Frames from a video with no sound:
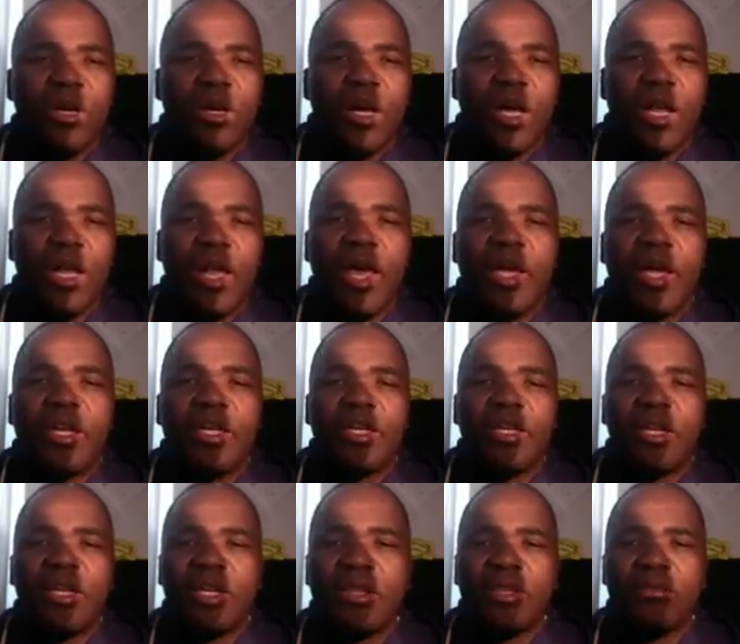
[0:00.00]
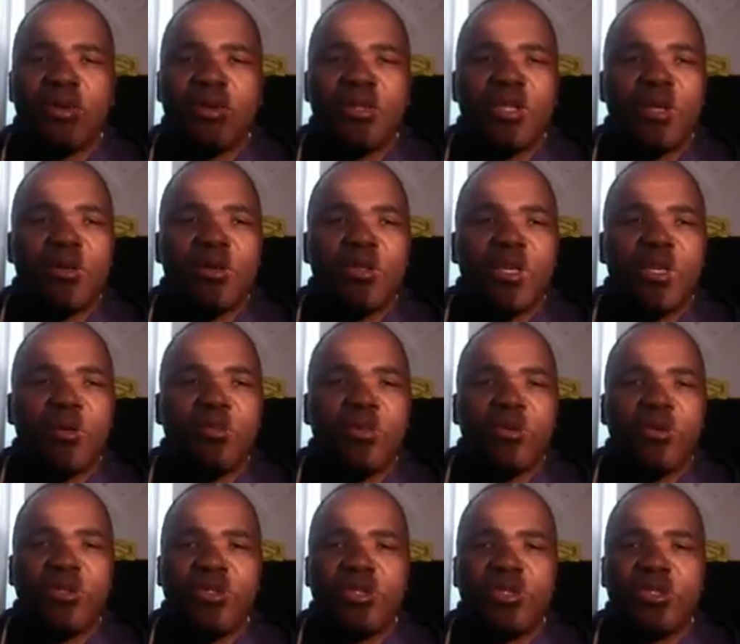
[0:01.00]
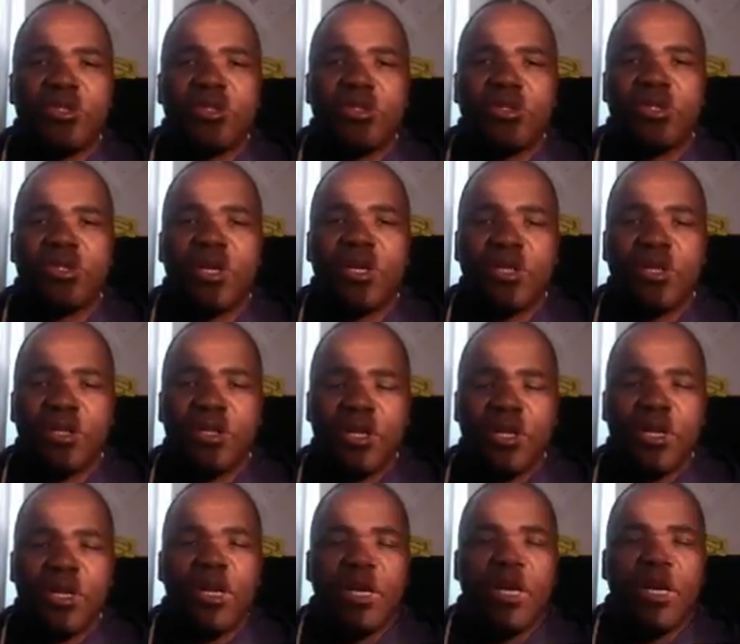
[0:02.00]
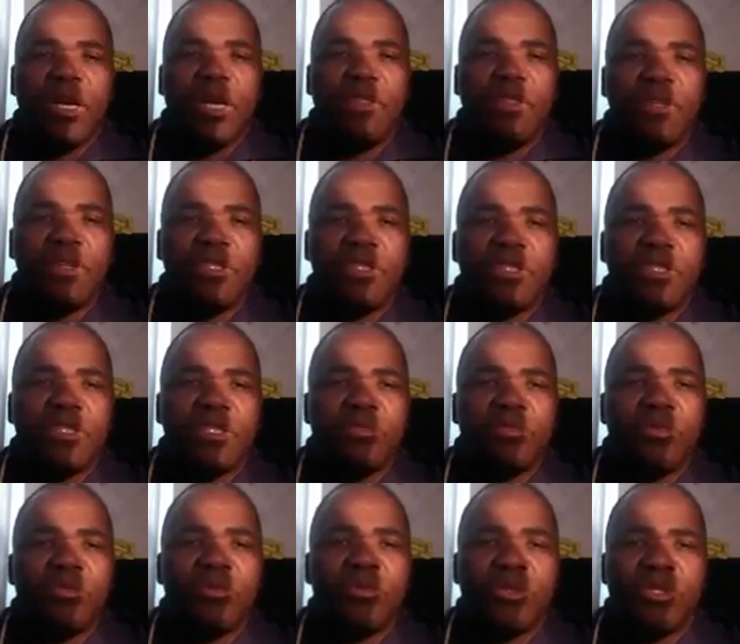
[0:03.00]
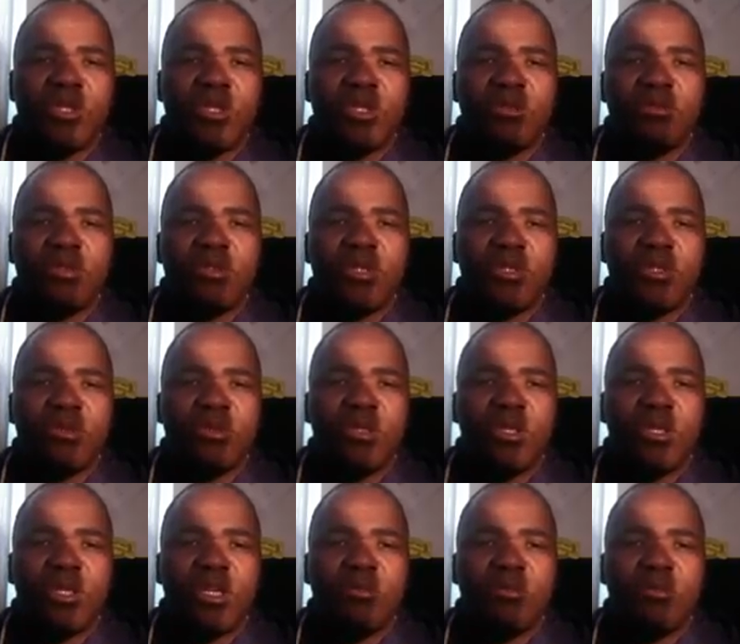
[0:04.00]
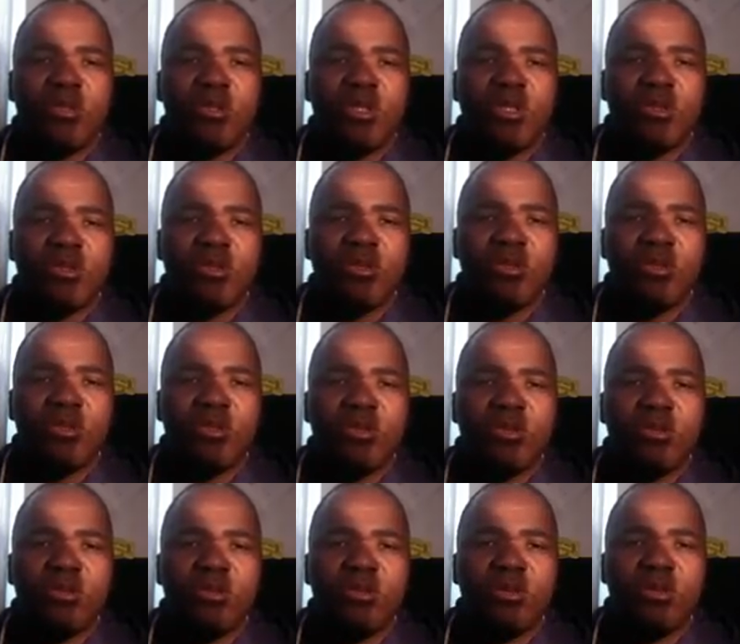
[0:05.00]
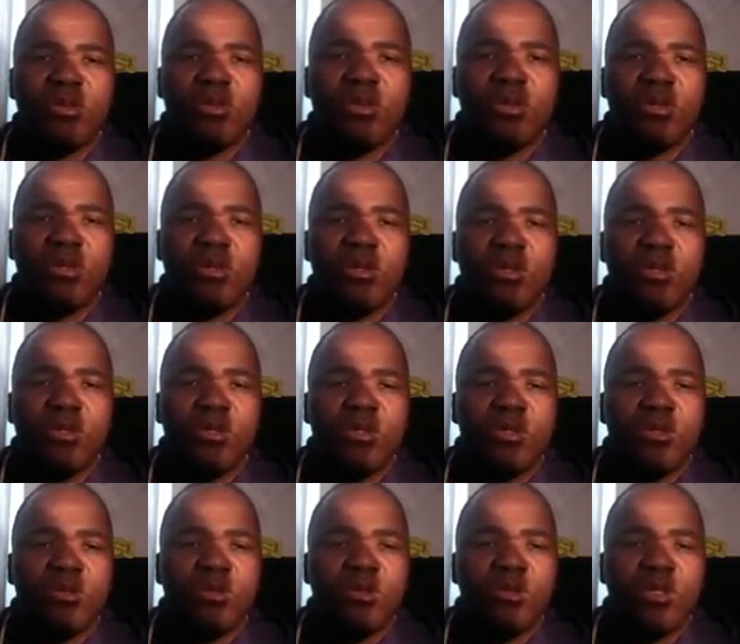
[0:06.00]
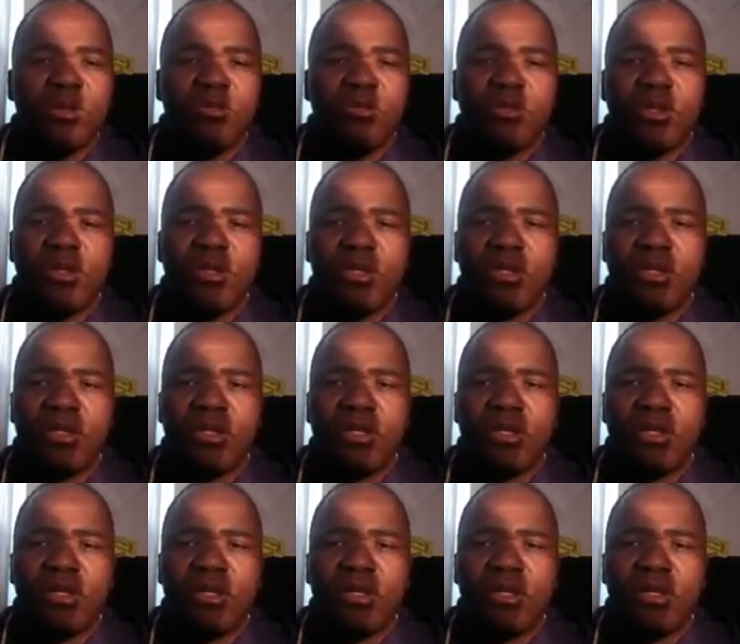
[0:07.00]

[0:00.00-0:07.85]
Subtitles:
I like. I like the way that the approach is, right? And this is the promotional video there. I'm just going to do something here.